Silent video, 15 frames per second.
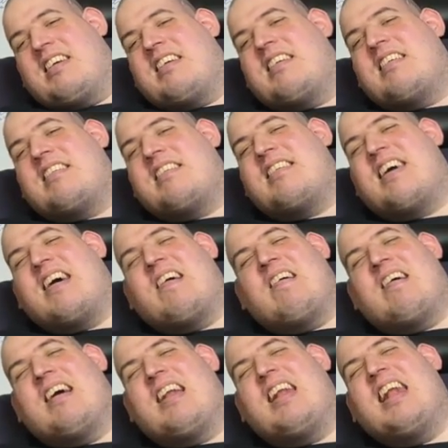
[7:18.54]
So,
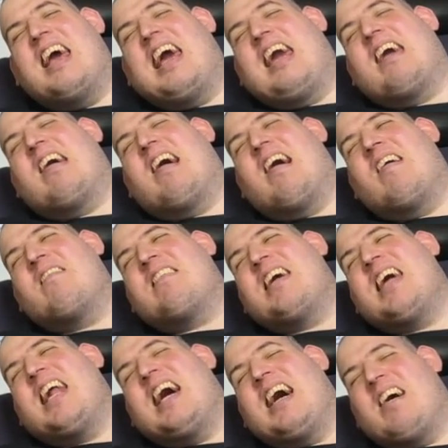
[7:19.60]
Lee, I'm going
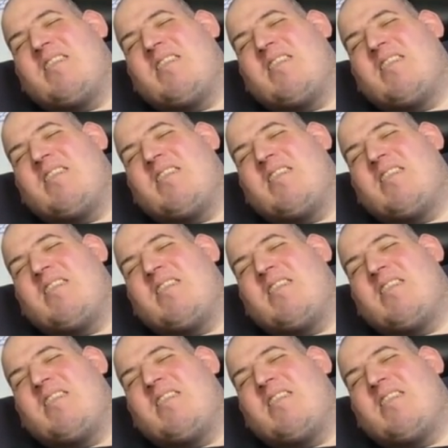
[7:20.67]
to have